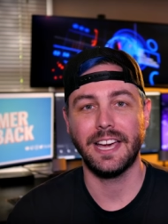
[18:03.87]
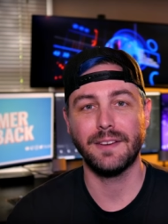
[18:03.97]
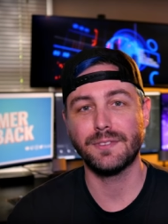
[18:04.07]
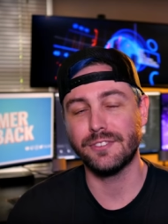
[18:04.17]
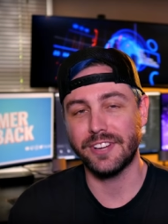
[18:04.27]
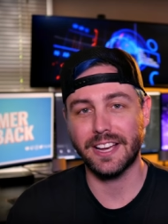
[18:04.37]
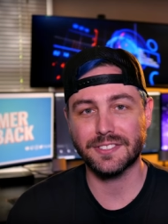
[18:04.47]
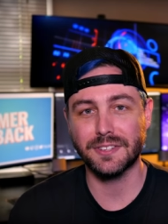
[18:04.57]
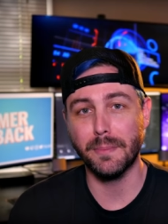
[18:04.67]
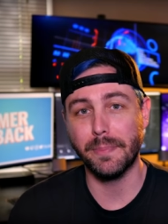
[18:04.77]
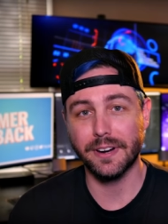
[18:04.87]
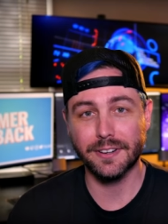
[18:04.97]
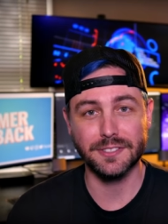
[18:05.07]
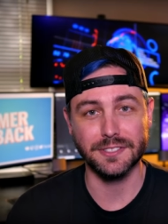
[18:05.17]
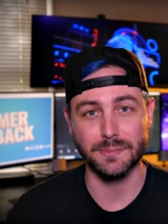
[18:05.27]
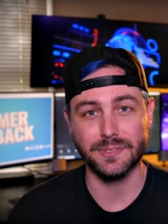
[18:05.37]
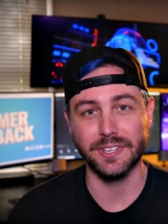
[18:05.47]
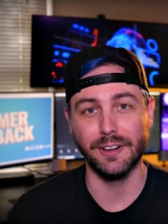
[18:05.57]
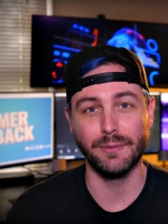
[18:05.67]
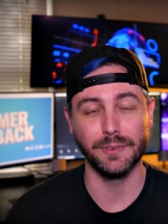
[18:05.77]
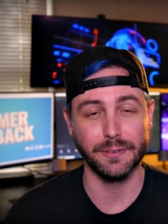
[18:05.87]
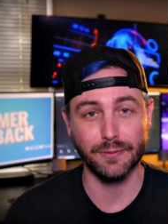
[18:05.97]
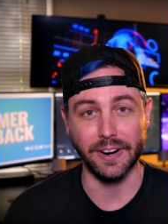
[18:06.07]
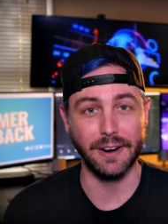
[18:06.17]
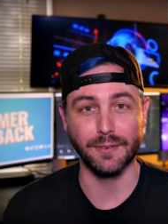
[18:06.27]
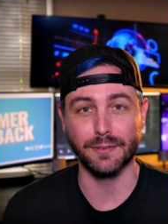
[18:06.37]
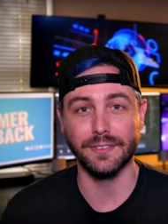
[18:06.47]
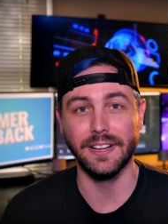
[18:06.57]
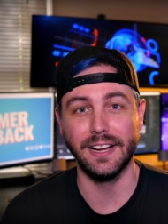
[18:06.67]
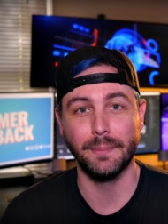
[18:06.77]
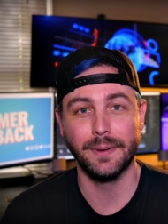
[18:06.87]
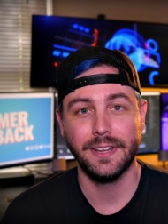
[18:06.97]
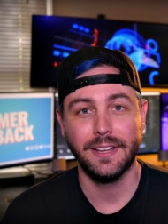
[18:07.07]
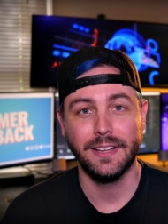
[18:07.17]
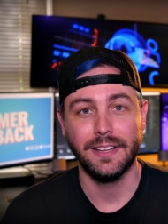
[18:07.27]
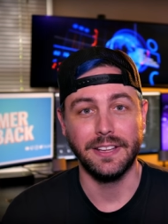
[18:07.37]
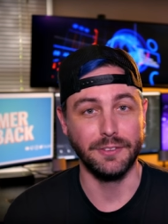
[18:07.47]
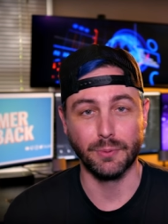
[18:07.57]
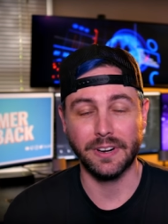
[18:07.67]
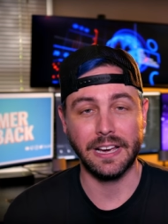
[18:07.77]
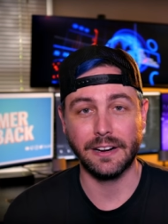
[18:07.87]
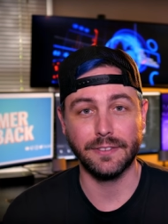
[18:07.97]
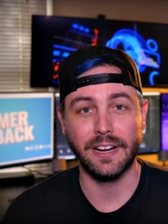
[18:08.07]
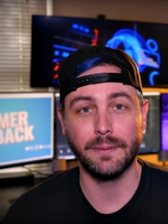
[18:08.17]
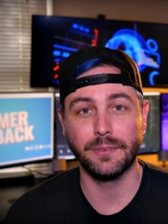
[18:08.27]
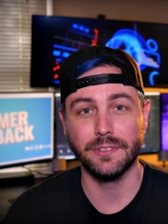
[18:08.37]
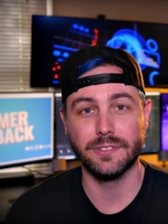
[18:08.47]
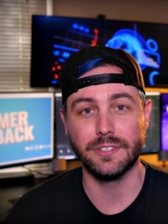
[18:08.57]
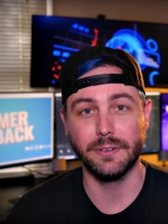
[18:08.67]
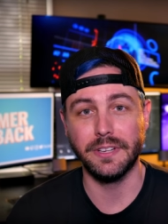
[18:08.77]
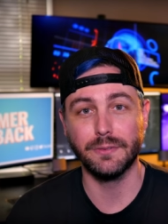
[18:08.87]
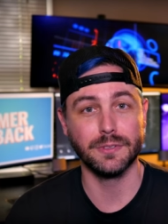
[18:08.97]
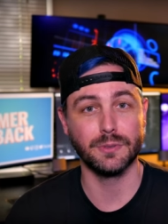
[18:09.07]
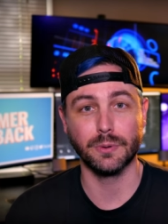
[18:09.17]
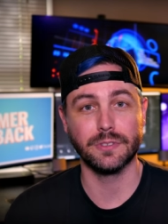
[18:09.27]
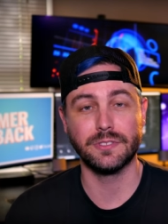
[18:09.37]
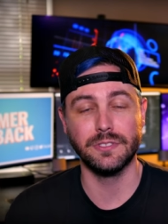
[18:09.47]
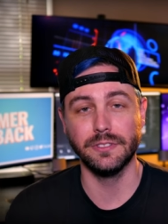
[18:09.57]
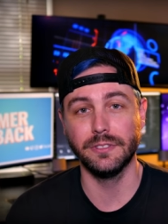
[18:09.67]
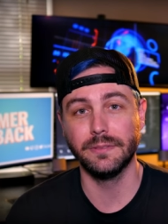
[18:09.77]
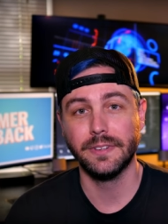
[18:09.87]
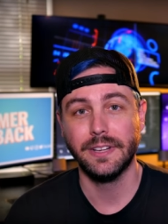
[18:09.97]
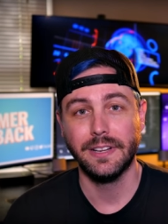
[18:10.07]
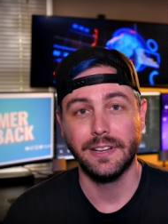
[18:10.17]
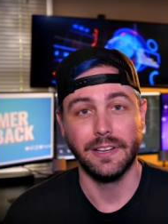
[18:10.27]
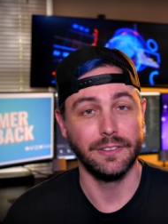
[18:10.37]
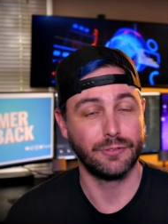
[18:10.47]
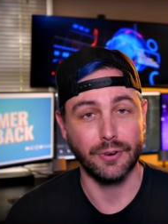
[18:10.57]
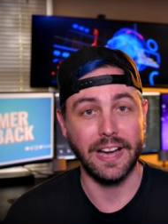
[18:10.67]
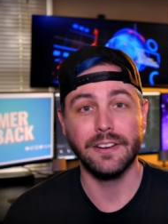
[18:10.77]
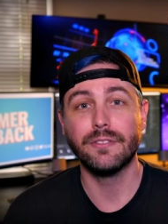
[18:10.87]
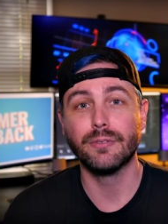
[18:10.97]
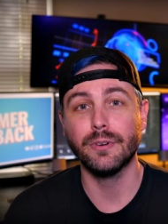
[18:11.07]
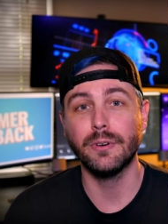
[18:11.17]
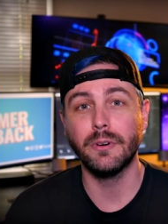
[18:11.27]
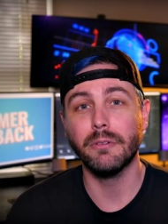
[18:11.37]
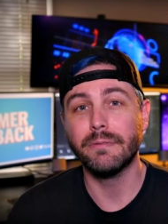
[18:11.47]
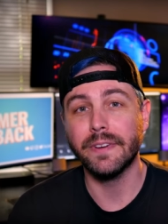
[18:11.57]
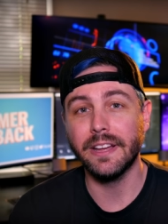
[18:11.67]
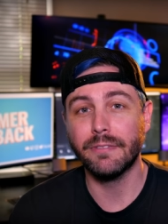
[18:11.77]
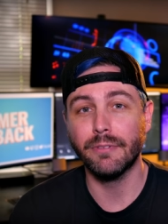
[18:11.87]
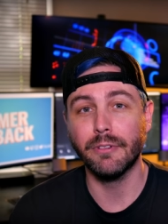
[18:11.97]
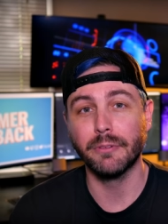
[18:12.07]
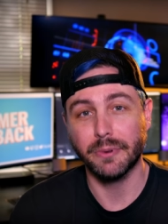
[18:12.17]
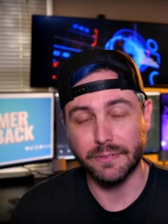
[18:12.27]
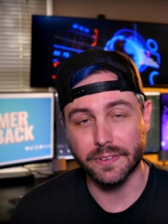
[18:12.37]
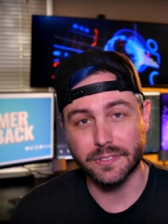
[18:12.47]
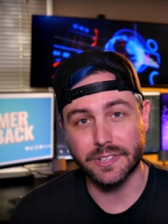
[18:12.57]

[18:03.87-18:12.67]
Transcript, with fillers: After Jackson embarrasses himself with the Fiverr flop, he's run out of options. So he resorts to It's tried and true, old faithful, the refund